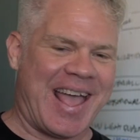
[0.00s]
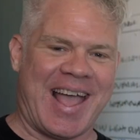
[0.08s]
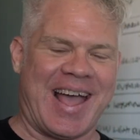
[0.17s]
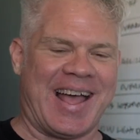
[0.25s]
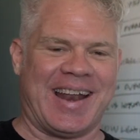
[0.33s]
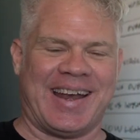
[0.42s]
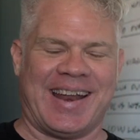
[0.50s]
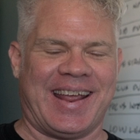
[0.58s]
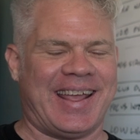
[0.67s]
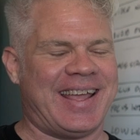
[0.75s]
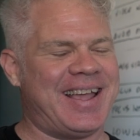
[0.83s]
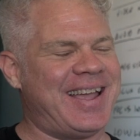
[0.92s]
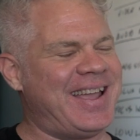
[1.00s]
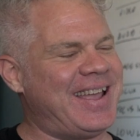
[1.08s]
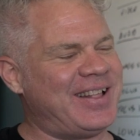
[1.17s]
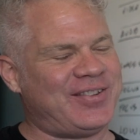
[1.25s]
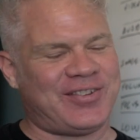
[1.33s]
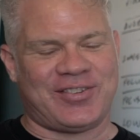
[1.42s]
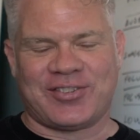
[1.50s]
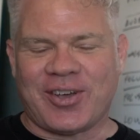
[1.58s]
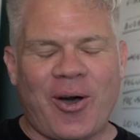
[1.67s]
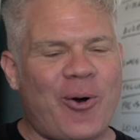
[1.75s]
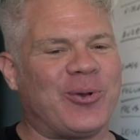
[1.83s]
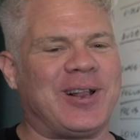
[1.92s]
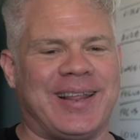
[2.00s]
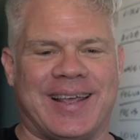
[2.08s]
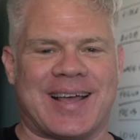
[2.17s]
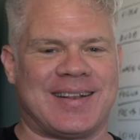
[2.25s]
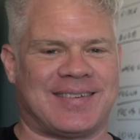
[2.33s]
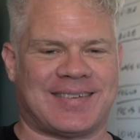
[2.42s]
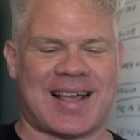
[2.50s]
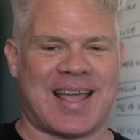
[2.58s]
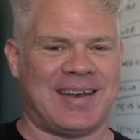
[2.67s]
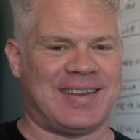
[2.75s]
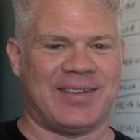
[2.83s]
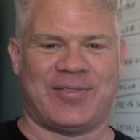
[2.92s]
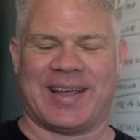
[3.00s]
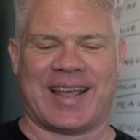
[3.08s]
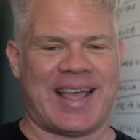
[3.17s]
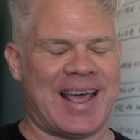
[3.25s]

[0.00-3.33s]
and it's totally unscientific,